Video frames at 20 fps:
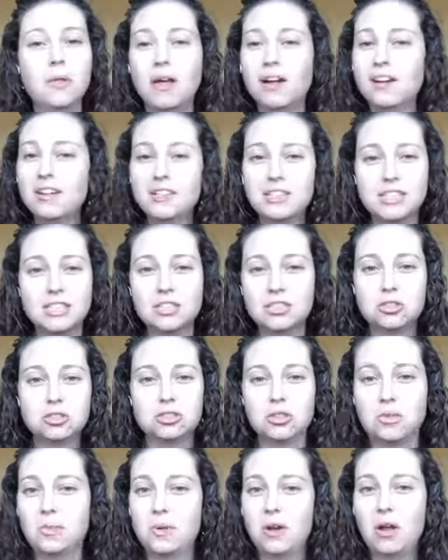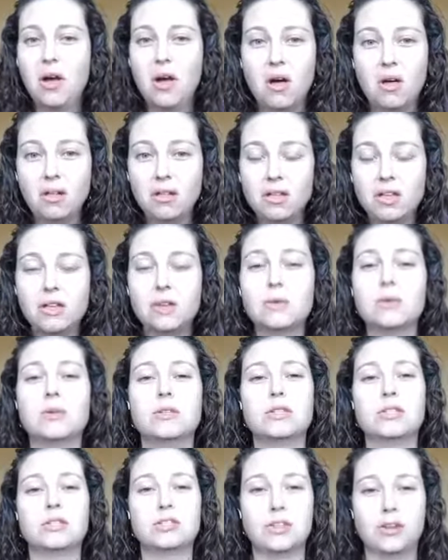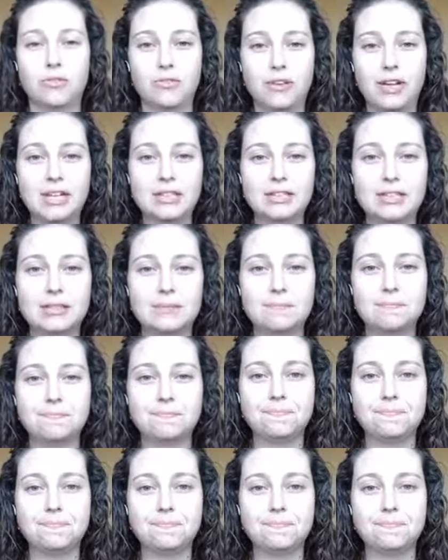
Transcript: longer need to strip at all with the sulfates,